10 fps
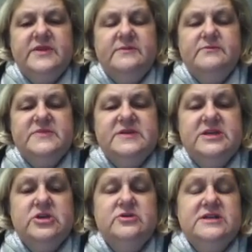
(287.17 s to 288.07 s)

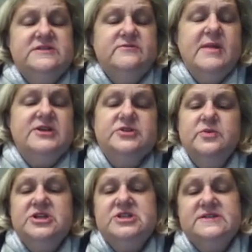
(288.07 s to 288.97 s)
unit of measure,
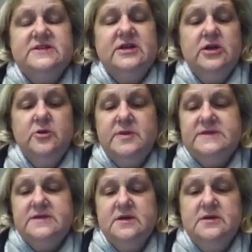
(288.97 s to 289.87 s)
which is
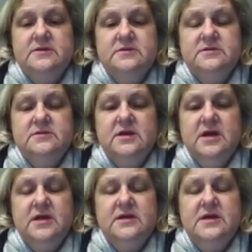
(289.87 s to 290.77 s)
kilometre.
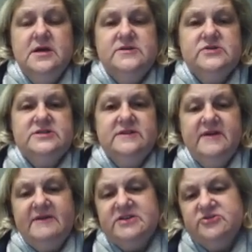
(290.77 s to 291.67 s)
Okay, so instead of
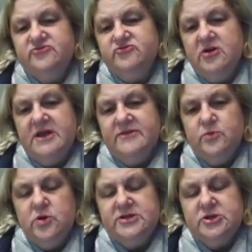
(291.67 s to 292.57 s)
having to write the
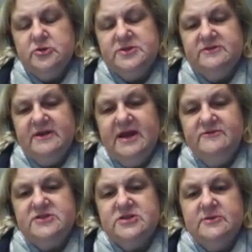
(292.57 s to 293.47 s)
word kilometre out
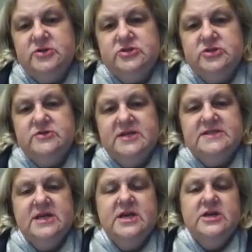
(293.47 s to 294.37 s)
every time you do this,
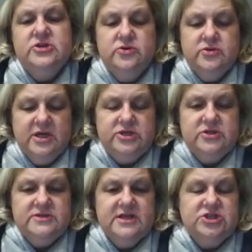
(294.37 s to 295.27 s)
you can
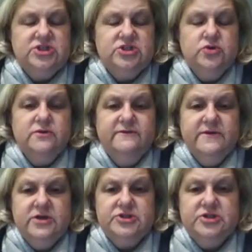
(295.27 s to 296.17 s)
use that short
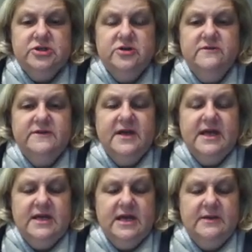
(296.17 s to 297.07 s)
version of
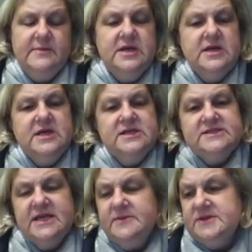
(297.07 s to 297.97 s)
km.
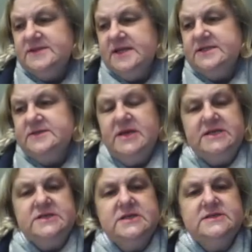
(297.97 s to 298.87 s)
Same as
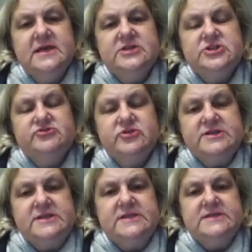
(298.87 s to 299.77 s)
centimetres, and just
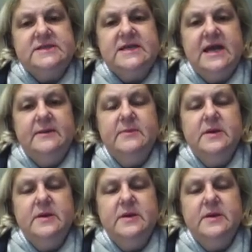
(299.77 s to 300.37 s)
writing cm,